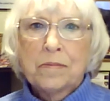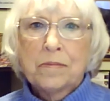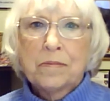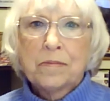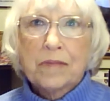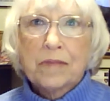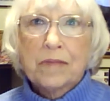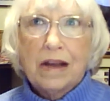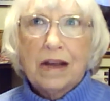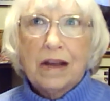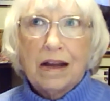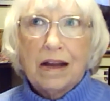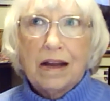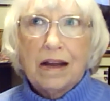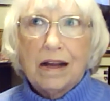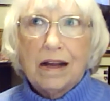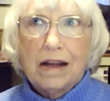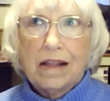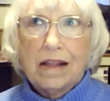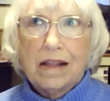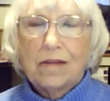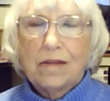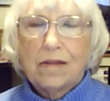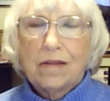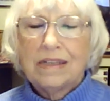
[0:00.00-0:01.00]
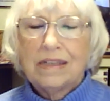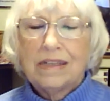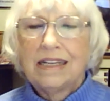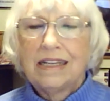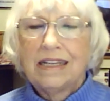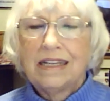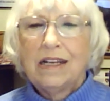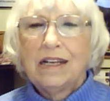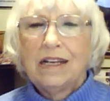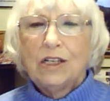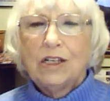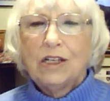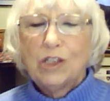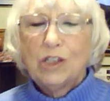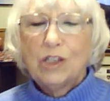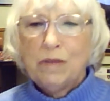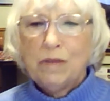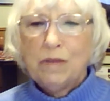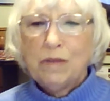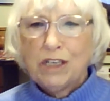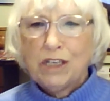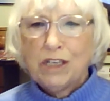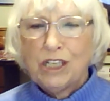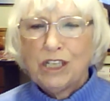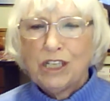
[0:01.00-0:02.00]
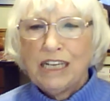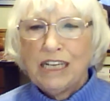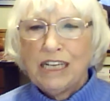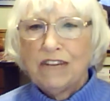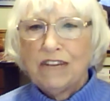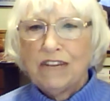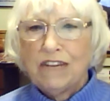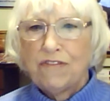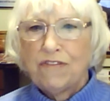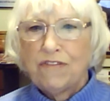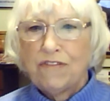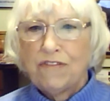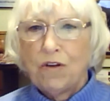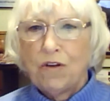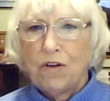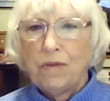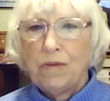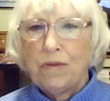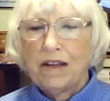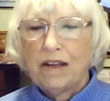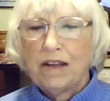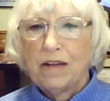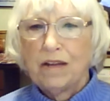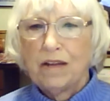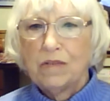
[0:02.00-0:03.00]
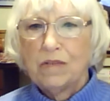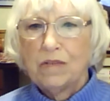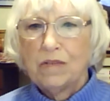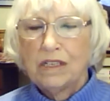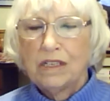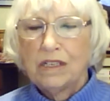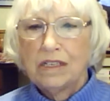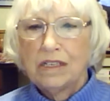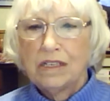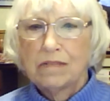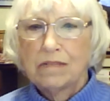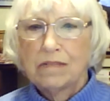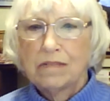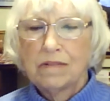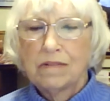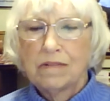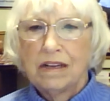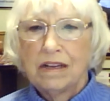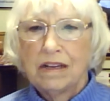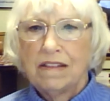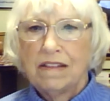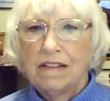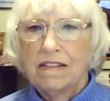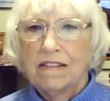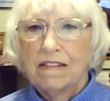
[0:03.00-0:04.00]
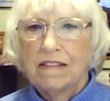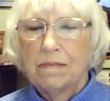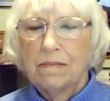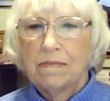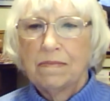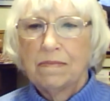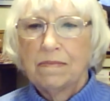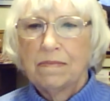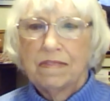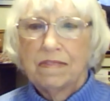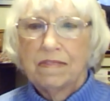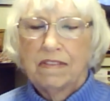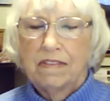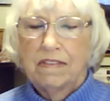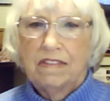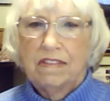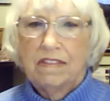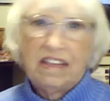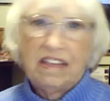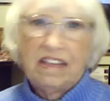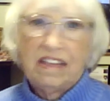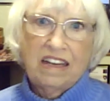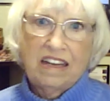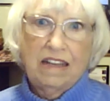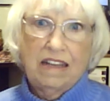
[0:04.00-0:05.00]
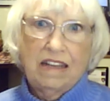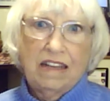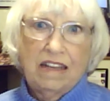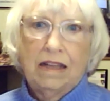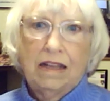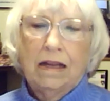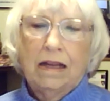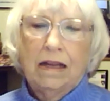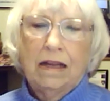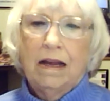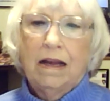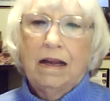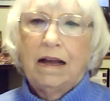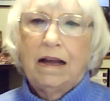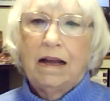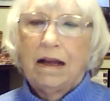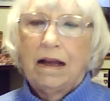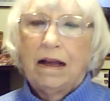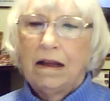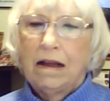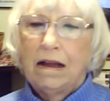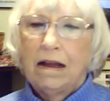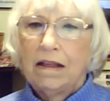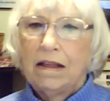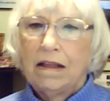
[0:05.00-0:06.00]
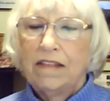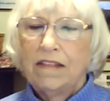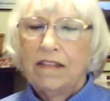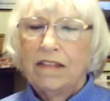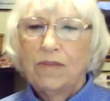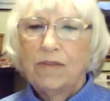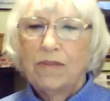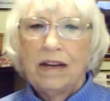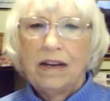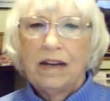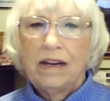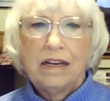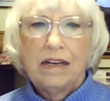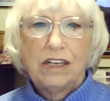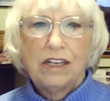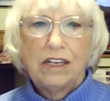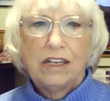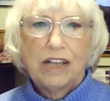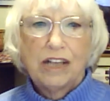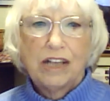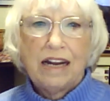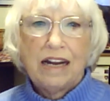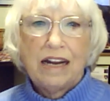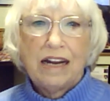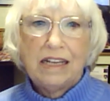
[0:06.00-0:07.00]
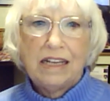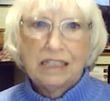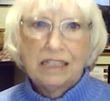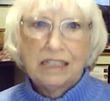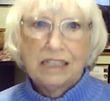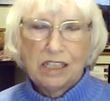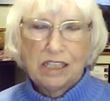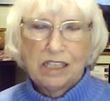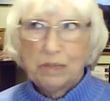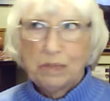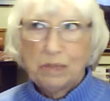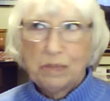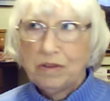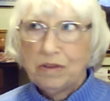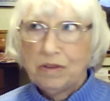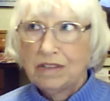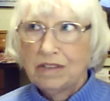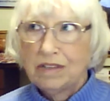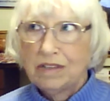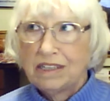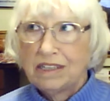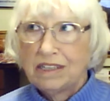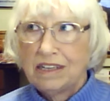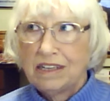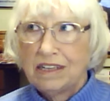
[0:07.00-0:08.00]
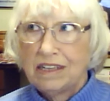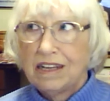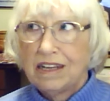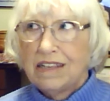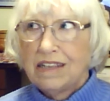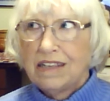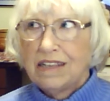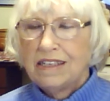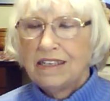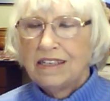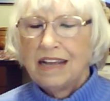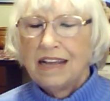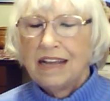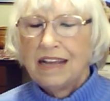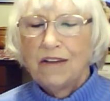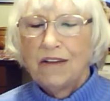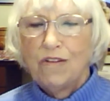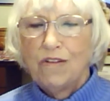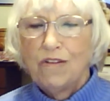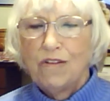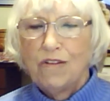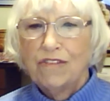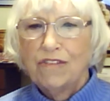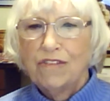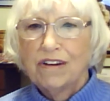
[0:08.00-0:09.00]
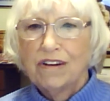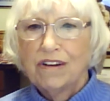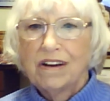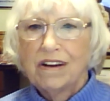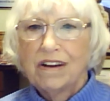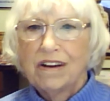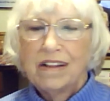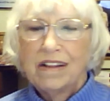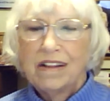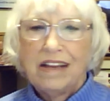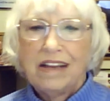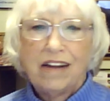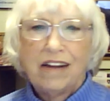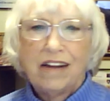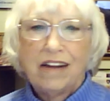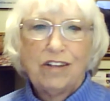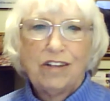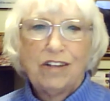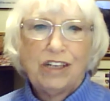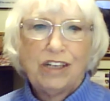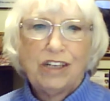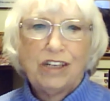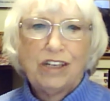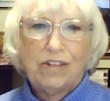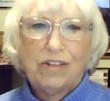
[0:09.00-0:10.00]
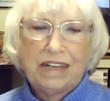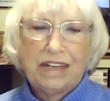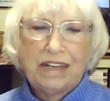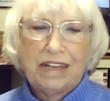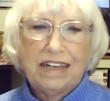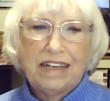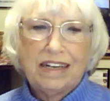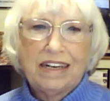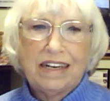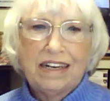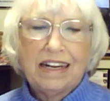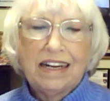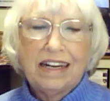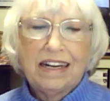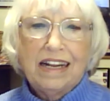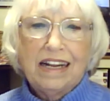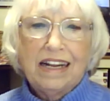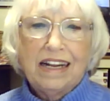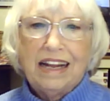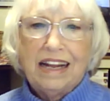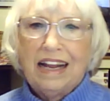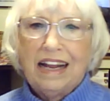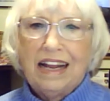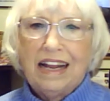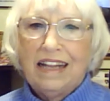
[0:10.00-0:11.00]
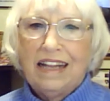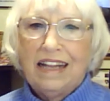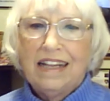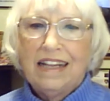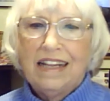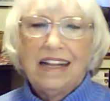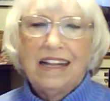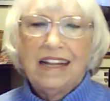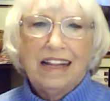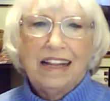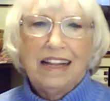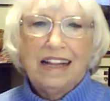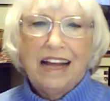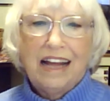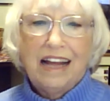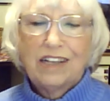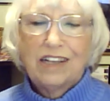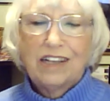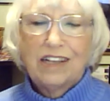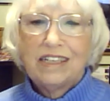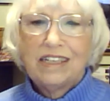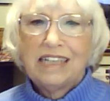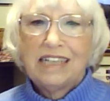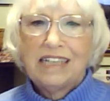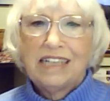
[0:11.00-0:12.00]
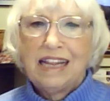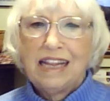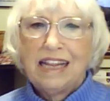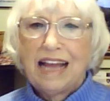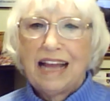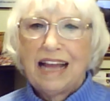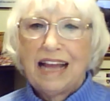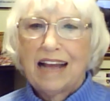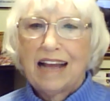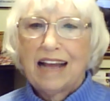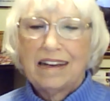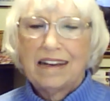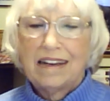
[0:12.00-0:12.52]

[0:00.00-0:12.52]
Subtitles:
There was so much xenophobia, it was just really thick. It threatened a Chinese conspiracy to take over the energy grid, and I actually said that.